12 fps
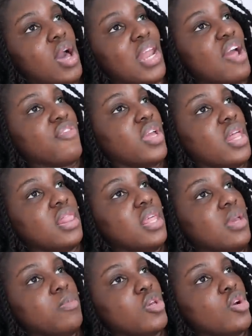an African
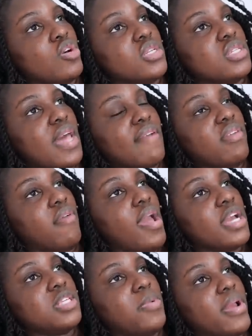thing, because I've never
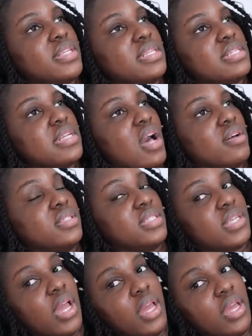experienced this
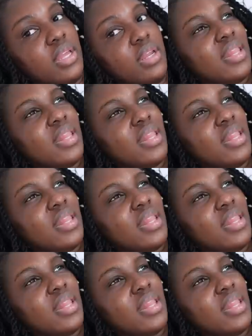outside.